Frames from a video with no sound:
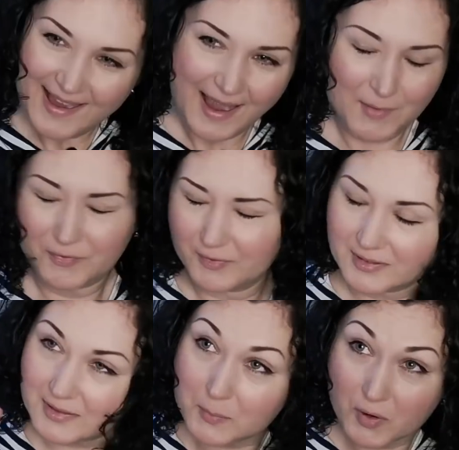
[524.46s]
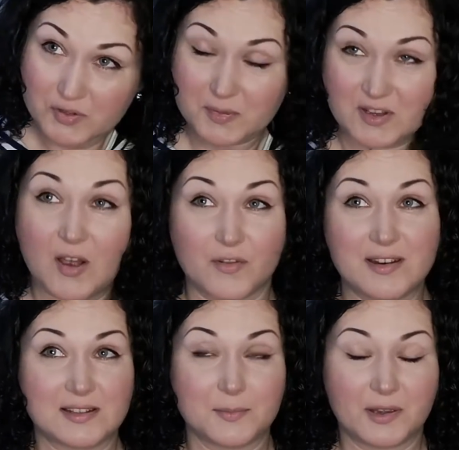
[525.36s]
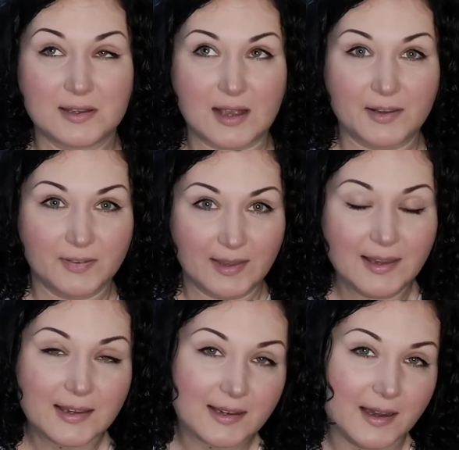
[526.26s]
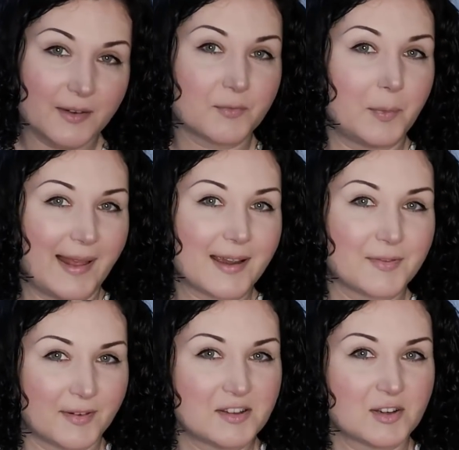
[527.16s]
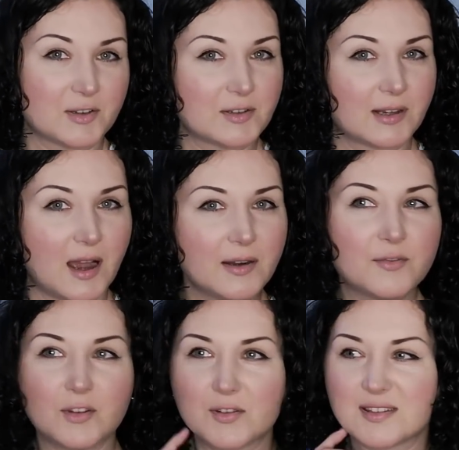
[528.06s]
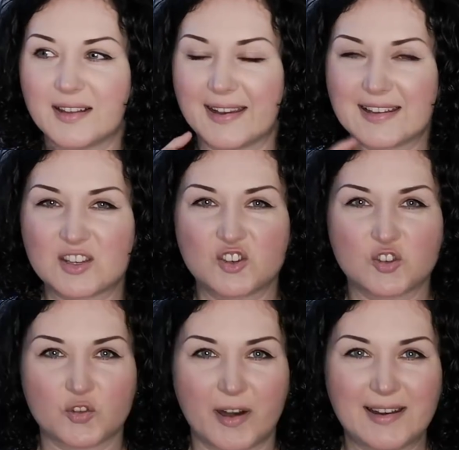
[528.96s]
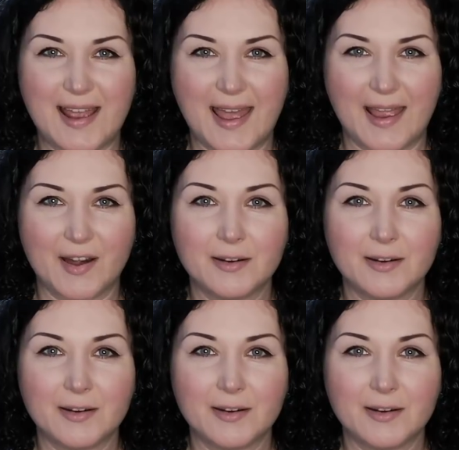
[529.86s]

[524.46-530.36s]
for the most bizarre reason, because I think kind of black fringe, it kind of looks like straight hair